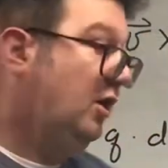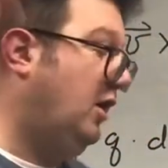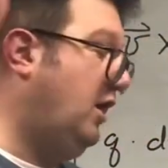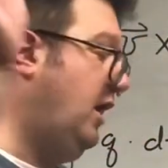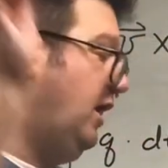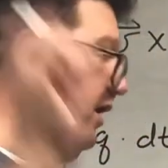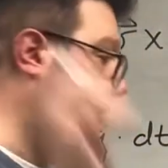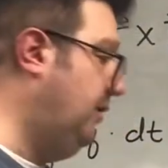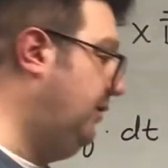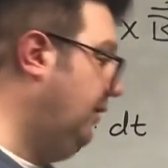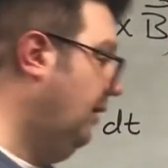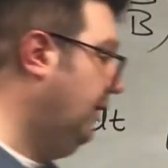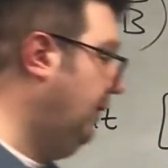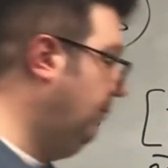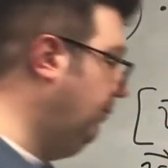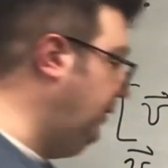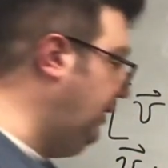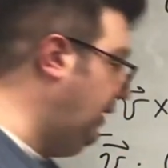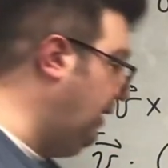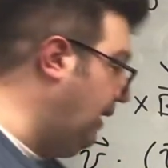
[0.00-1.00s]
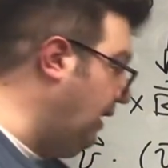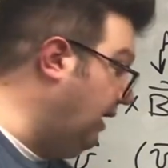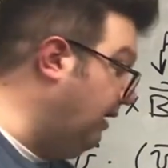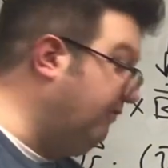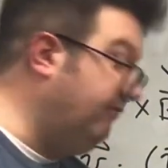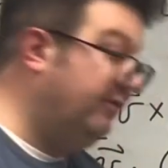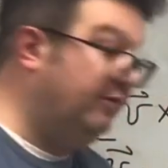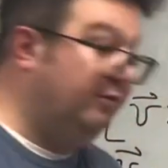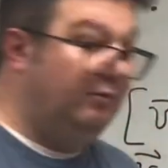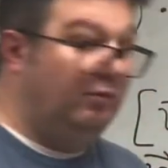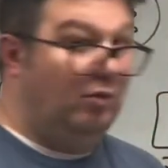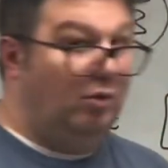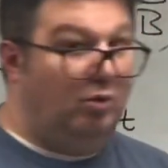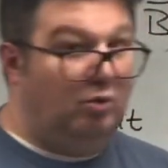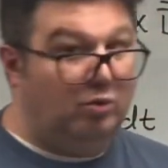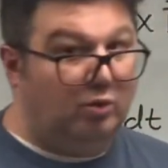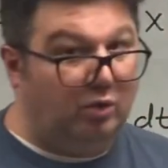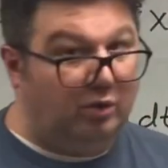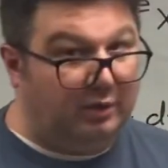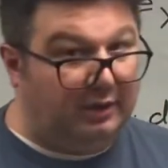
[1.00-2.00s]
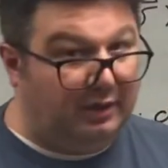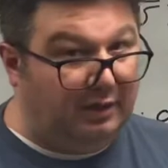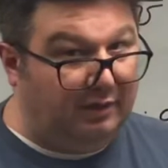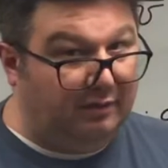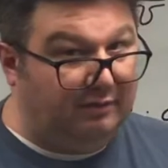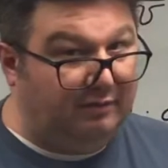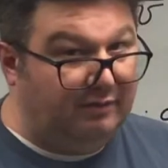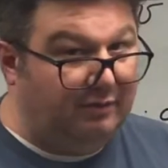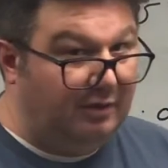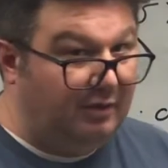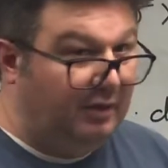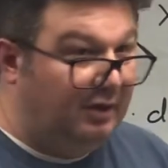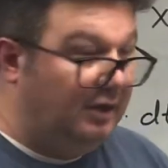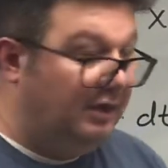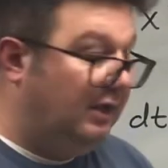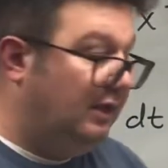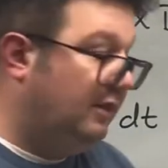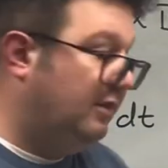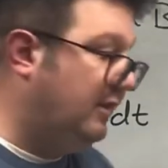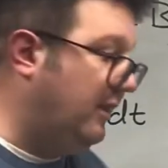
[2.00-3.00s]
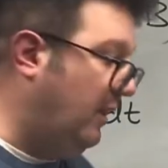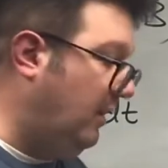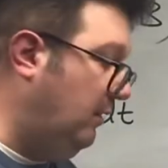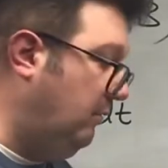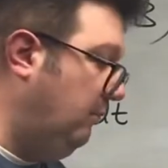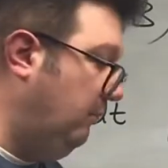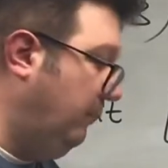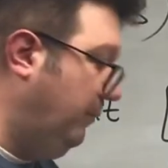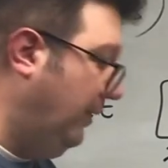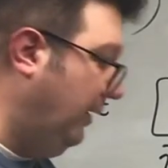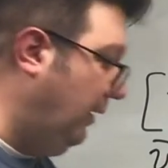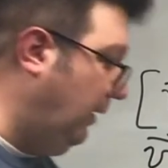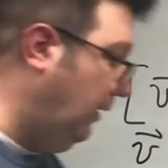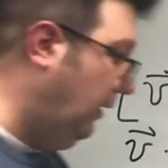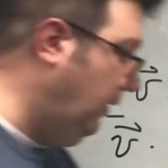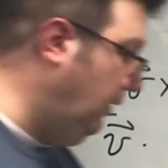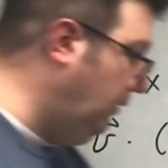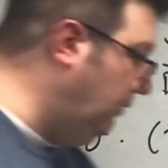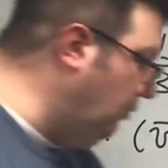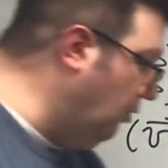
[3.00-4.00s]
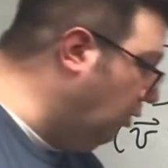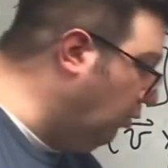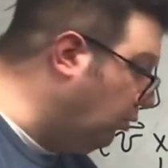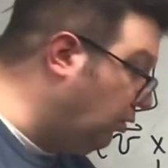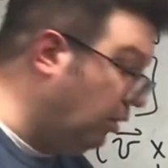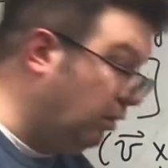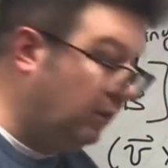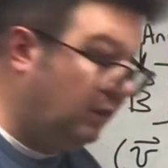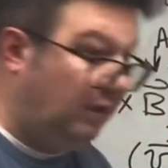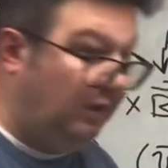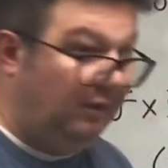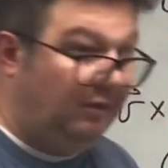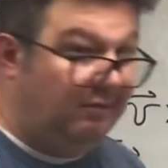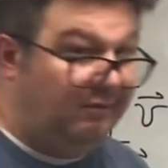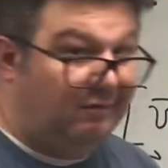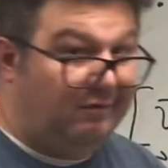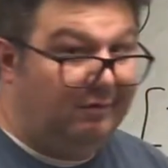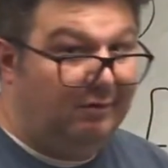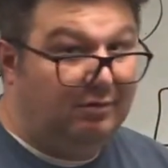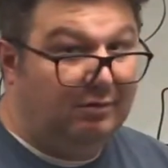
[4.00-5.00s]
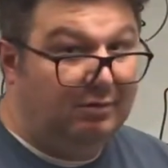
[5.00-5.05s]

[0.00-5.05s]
And me have no cookies. Then me eat no cookies.